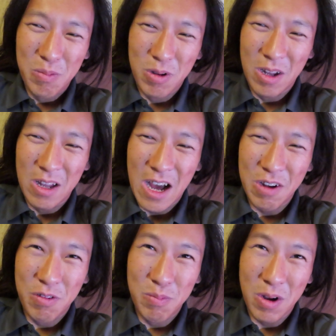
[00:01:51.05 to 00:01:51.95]
but a lot
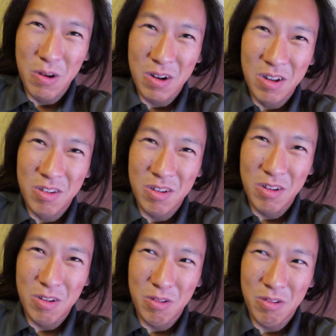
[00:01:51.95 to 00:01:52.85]
of Americans
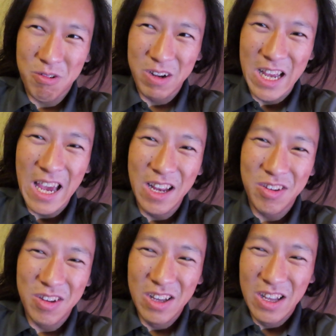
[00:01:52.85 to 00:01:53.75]
create